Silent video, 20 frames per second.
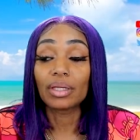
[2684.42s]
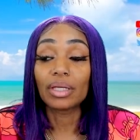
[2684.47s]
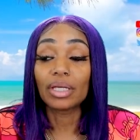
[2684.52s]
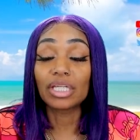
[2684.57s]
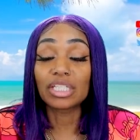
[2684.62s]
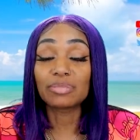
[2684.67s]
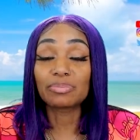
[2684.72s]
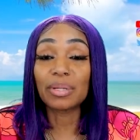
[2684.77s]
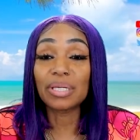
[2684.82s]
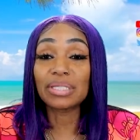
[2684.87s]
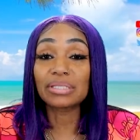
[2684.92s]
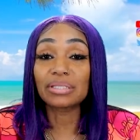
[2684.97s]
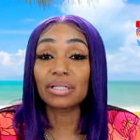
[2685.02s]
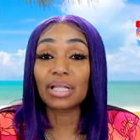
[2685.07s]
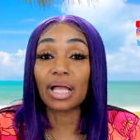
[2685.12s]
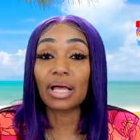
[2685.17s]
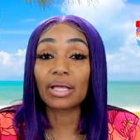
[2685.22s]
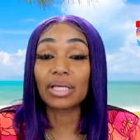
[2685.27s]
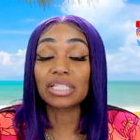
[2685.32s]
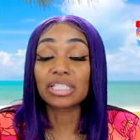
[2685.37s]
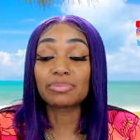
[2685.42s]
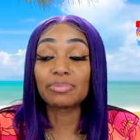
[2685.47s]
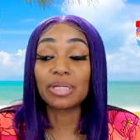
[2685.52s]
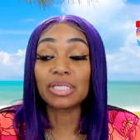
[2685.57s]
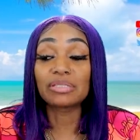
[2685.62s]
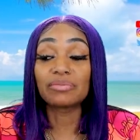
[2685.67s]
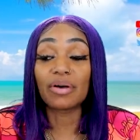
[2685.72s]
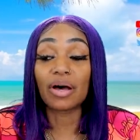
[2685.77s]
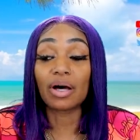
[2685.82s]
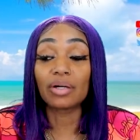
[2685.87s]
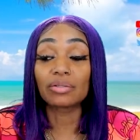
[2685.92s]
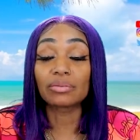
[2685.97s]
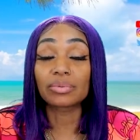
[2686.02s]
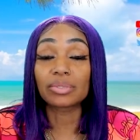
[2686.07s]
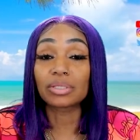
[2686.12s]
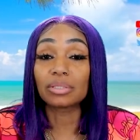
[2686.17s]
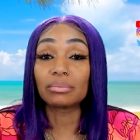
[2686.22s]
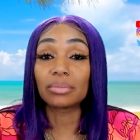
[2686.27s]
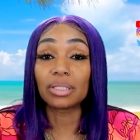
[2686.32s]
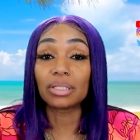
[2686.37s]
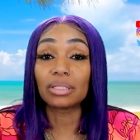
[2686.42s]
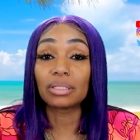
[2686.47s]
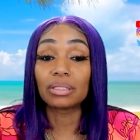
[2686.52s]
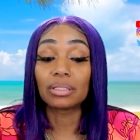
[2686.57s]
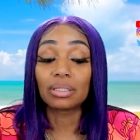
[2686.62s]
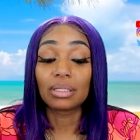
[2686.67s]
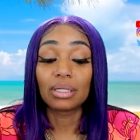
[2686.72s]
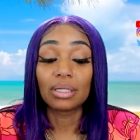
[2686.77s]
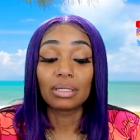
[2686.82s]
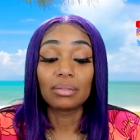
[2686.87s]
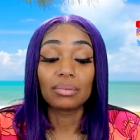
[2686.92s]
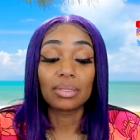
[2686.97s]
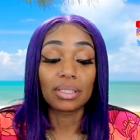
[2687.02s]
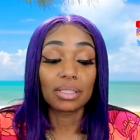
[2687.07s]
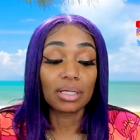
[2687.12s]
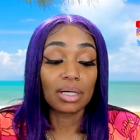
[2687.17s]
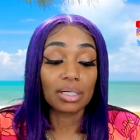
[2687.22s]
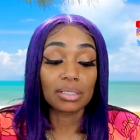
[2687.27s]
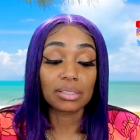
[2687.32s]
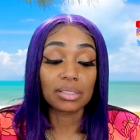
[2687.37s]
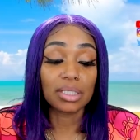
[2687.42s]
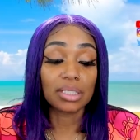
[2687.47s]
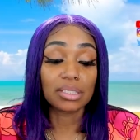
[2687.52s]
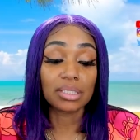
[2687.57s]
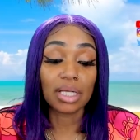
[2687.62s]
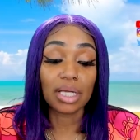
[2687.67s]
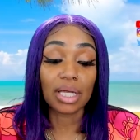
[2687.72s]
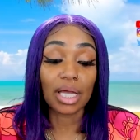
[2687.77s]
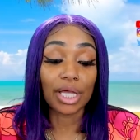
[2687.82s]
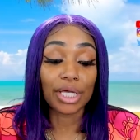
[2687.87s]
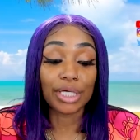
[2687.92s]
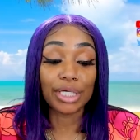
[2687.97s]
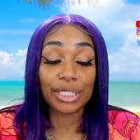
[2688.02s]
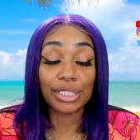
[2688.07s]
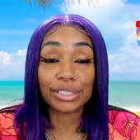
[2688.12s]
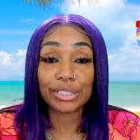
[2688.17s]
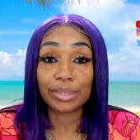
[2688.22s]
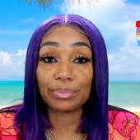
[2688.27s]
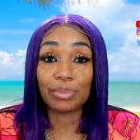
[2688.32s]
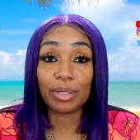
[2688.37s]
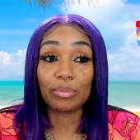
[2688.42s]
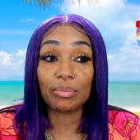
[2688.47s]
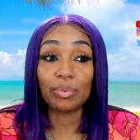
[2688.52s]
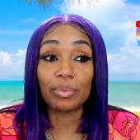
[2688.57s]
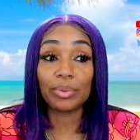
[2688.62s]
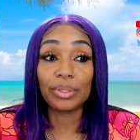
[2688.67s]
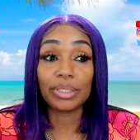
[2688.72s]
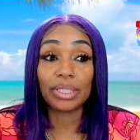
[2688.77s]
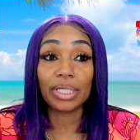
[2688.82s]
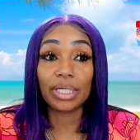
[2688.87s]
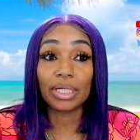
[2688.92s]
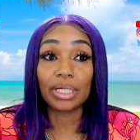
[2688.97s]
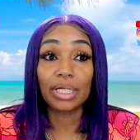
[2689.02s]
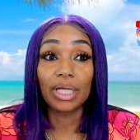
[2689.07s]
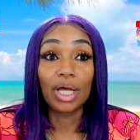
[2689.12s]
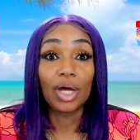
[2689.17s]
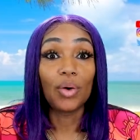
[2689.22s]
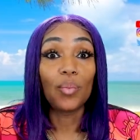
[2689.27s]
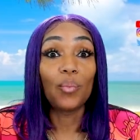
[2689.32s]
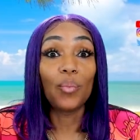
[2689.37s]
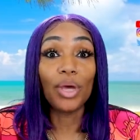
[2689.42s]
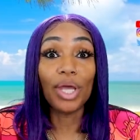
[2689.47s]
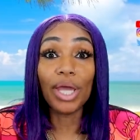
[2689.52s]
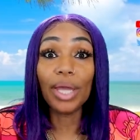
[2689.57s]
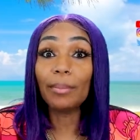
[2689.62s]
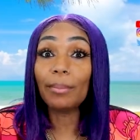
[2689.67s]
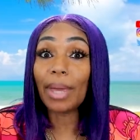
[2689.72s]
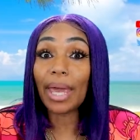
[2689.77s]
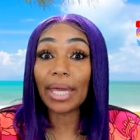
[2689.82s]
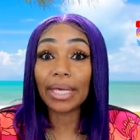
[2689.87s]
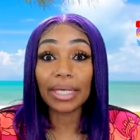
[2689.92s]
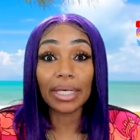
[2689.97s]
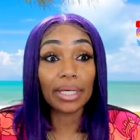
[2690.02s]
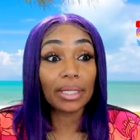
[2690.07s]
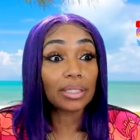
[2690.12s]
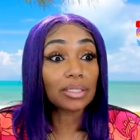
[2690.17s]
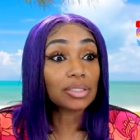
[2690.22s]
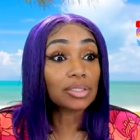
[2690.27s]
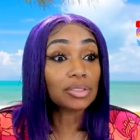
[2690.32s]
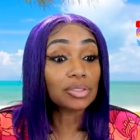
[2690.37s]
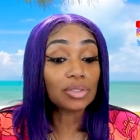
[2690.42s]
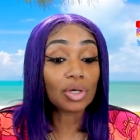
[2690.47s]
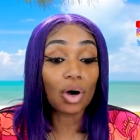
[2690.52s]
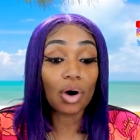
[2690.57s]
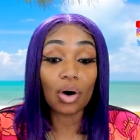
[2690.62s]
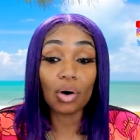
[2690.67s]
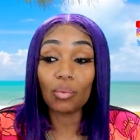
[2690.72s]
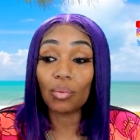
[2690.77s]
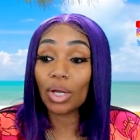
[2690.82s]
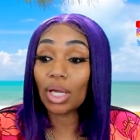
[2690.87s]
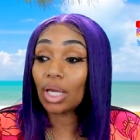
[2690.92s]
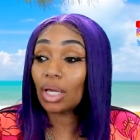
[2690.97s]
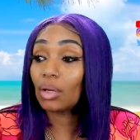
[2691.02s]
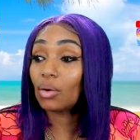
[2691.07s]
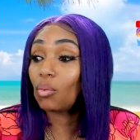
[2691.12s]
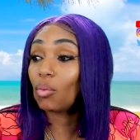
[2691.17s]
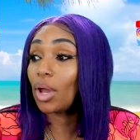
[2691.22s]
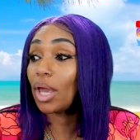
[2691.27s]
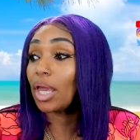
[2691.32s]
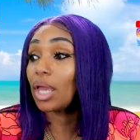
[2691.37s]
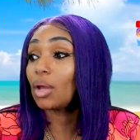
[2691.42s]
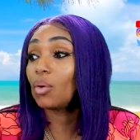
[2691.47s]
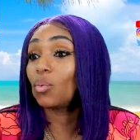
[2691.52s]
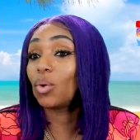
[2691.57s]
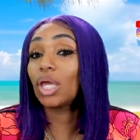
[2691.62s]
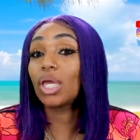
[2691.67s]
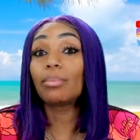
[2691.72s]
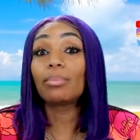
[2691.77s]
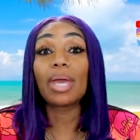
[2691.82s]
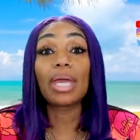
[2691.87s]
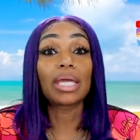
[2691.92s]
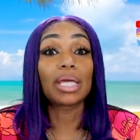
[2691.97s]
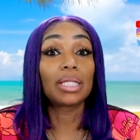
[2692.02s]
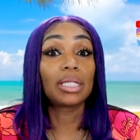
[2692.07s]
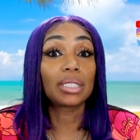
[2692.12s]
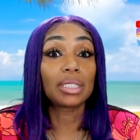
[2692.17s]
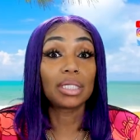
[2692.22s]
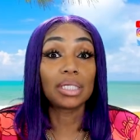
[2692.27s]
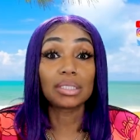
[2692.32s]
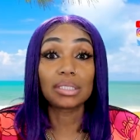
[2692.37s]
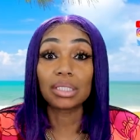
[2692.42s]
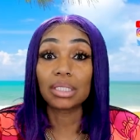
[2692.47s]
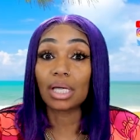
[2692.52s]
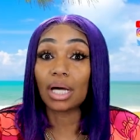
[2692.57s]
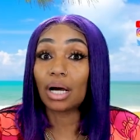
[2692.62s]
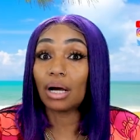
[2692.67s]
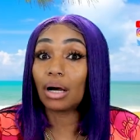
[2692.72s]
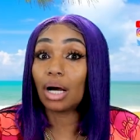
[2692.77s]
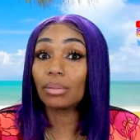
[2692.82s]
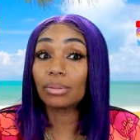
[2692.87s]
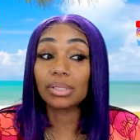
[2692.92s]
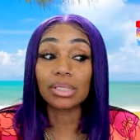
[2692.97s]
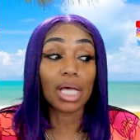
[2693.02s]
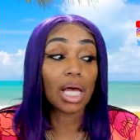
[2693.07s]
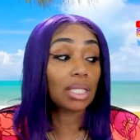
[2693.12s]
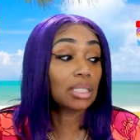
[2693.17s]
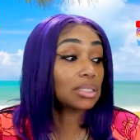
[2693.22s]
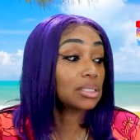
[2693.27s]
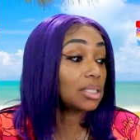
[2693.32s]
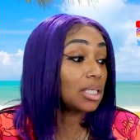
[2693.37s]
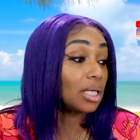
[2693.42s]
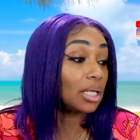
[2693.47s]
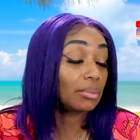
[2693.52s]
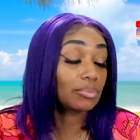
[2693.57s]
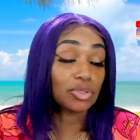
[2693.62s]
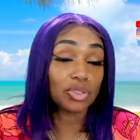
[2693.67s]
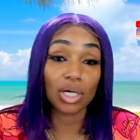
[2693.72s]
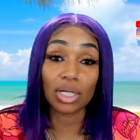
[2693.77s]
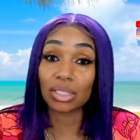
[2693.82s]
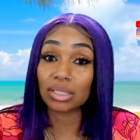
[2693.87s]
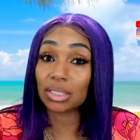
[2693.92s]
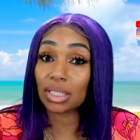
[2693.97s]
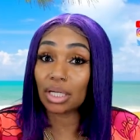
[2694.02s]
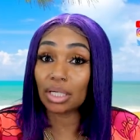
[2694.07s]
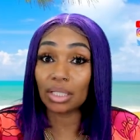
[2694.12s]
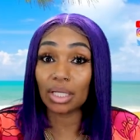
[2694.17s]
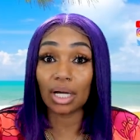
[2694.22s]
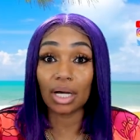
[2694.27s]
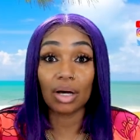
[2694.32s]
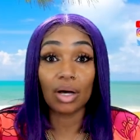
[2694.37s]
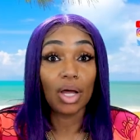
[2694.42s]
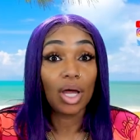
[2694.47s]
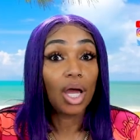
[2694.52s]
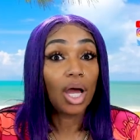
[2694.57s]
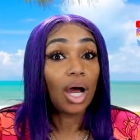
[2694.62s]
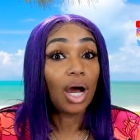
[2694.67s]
it speaks a lot, it speaks volumes to me because this thing ain't easy. People be thinking, we make it so, we wait, we make it look easy, y'all. I'm telling, tell, I'm trying to tell y'all.